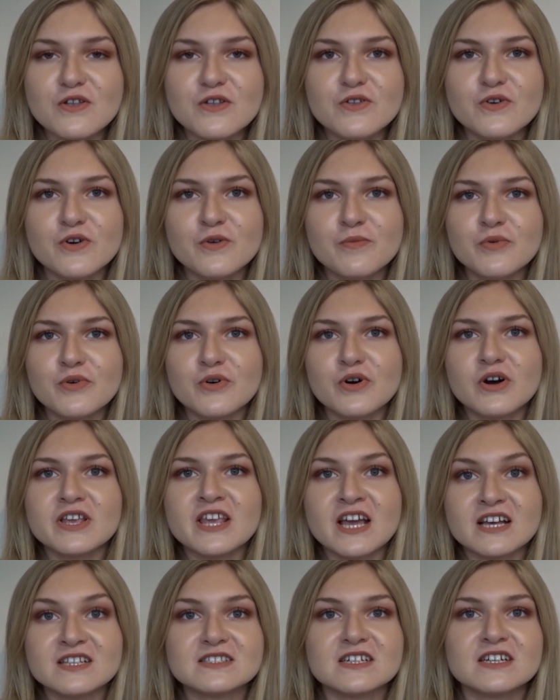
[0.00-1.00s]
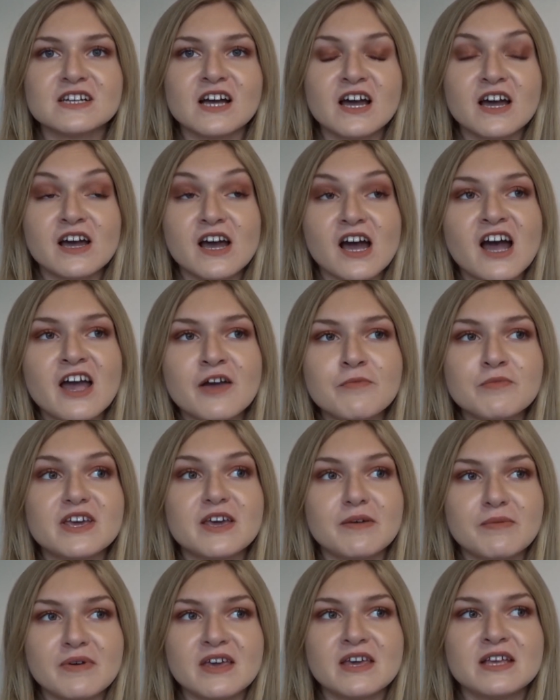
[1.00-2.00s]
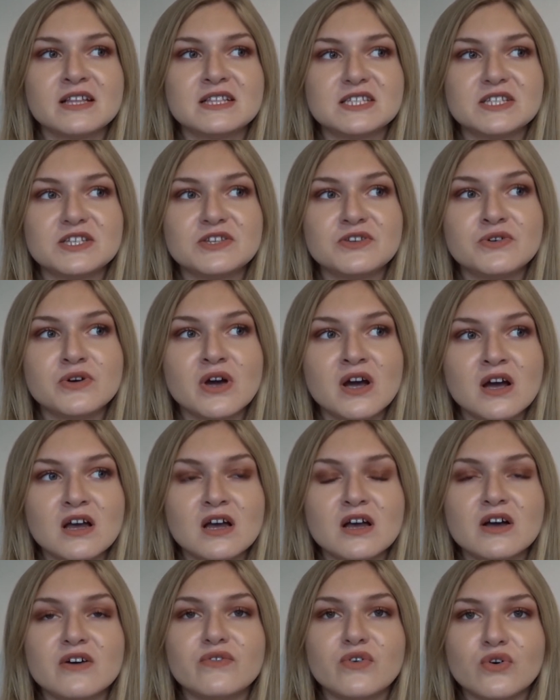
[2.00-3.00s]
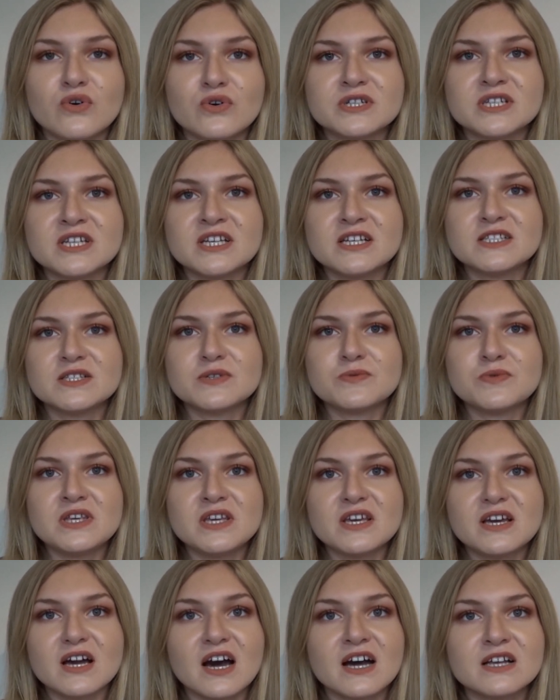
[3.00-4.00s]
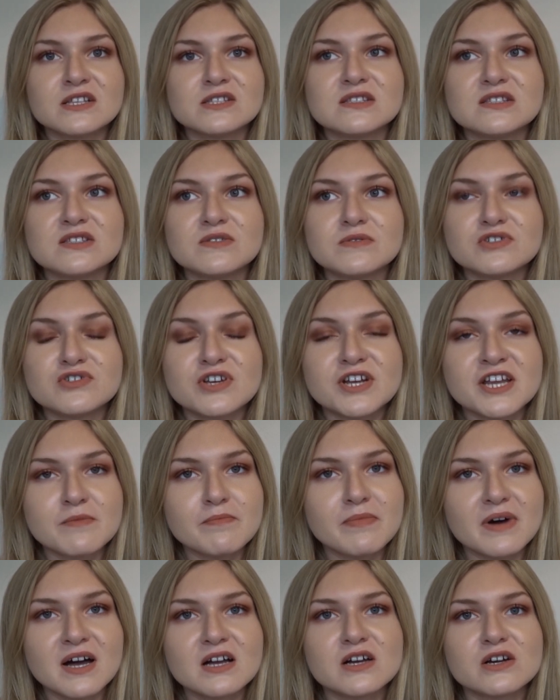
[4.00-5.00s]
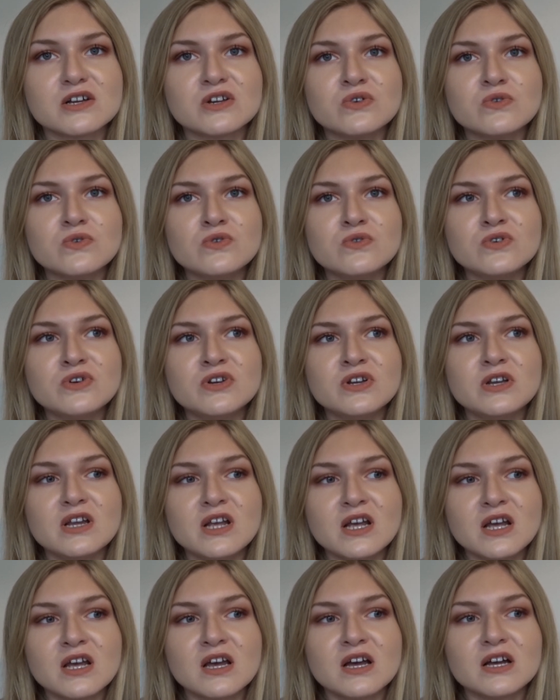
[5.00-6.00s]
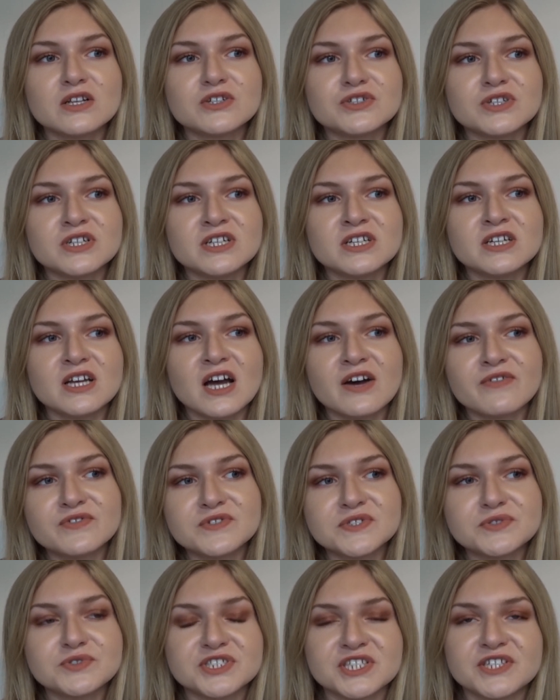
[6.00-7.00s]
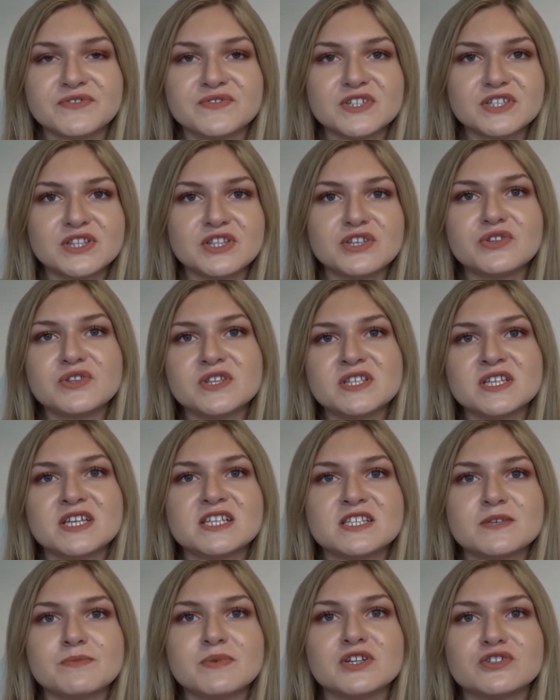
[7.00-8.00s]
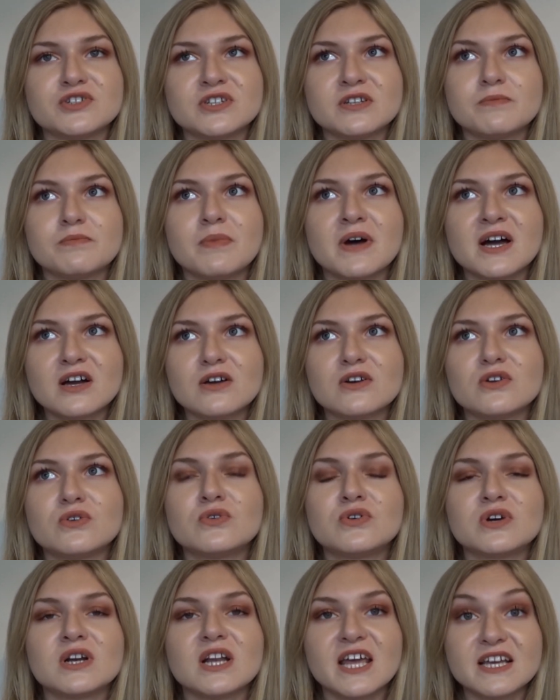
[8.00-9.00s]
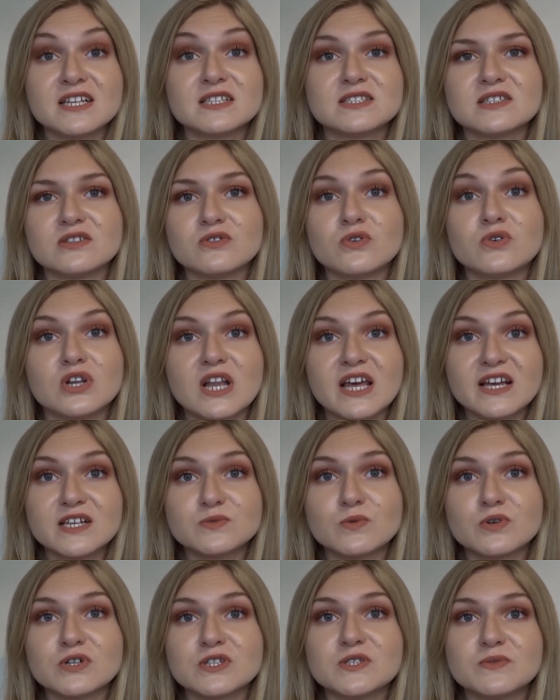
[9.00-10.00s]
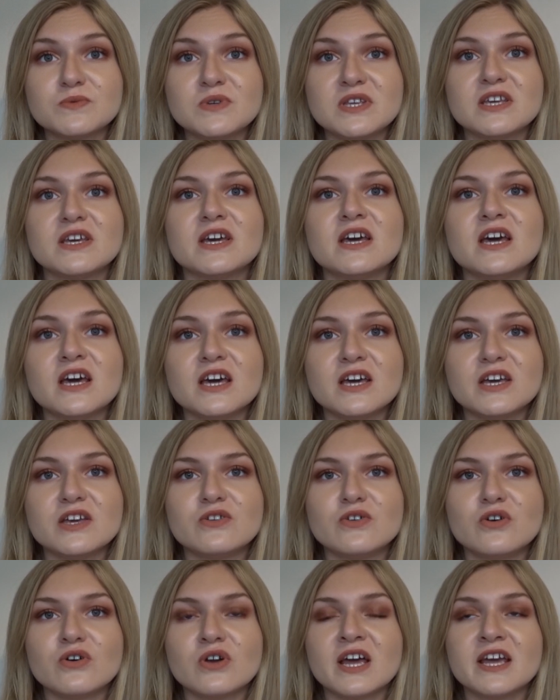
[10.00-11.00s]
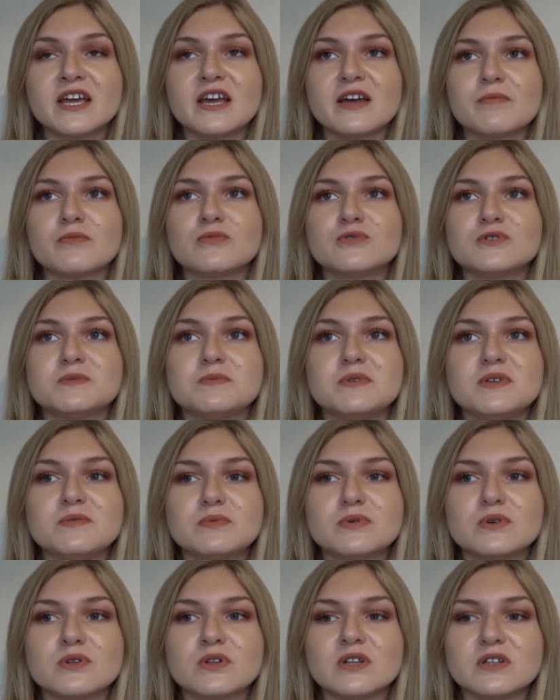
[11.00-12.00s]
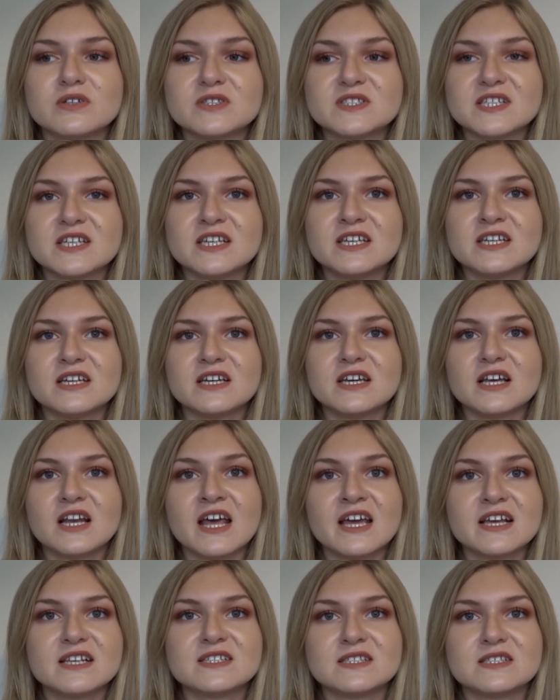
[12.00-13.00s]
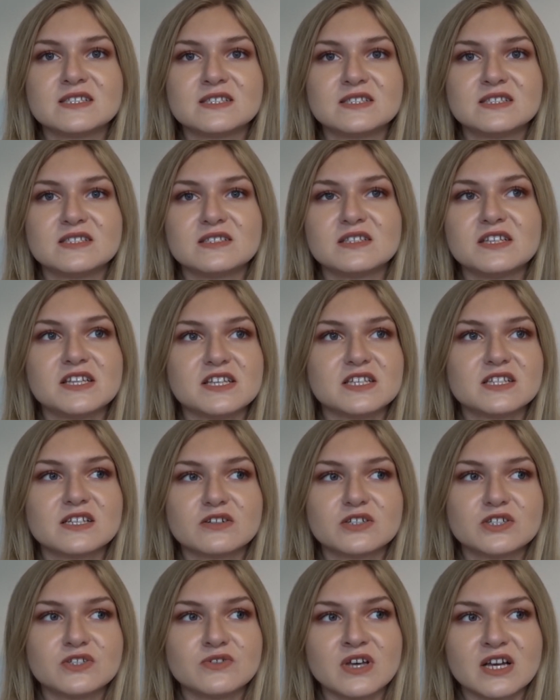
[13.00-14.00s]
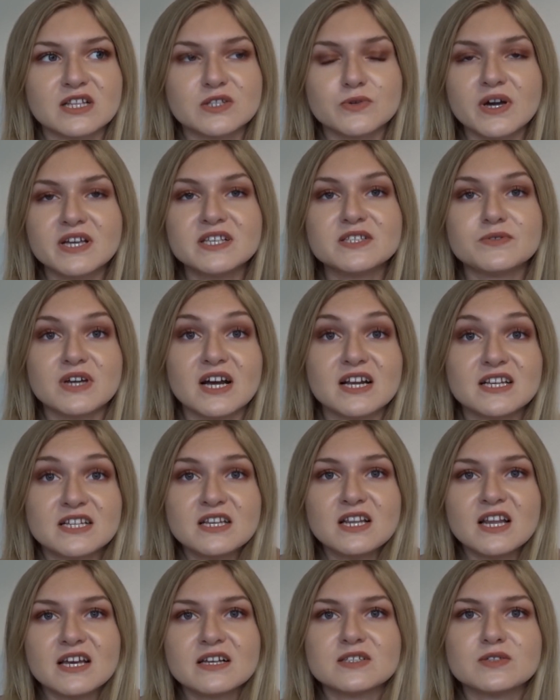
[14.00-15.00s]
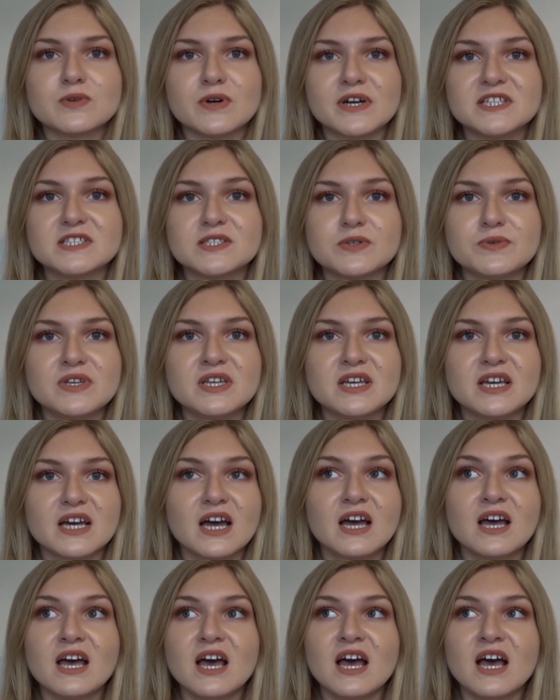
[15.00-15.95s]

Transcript: No, but yes, I am committed to 4 days a week. I'm training back alone. I've shifted the other days a bit, back alone, legs once a week. You know, like most people say legs is, you need to do that twice a week. I did legs twice a week.